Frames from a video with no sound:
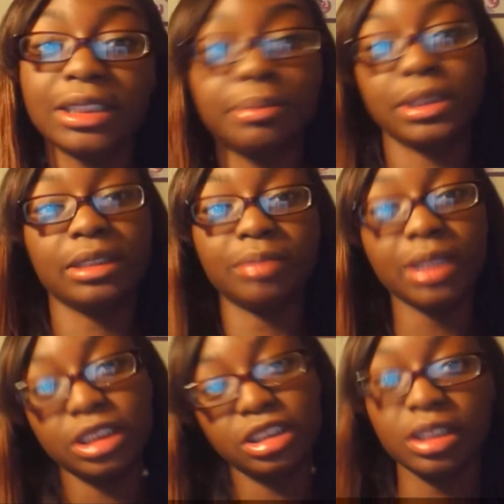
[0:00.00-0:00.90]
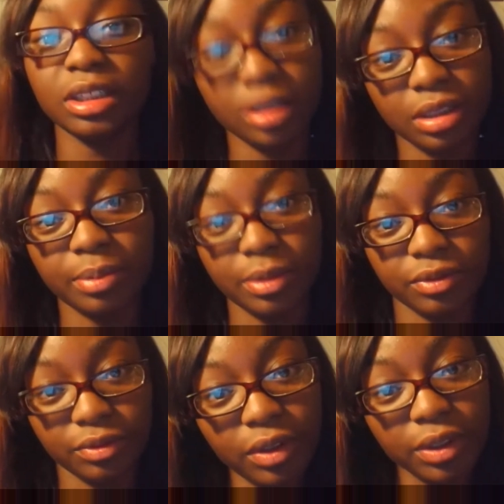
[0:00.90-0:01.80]
10% bleach to clean this up off
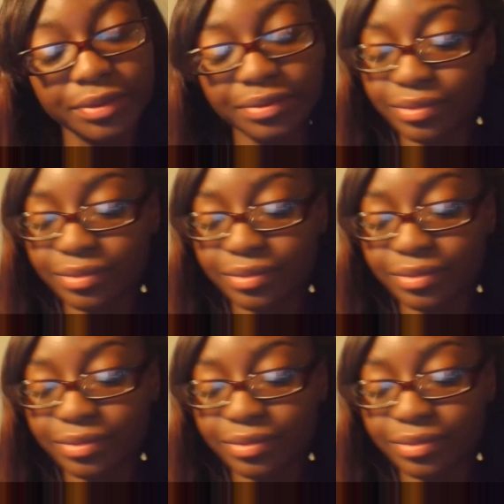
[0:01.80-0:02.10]
the floor?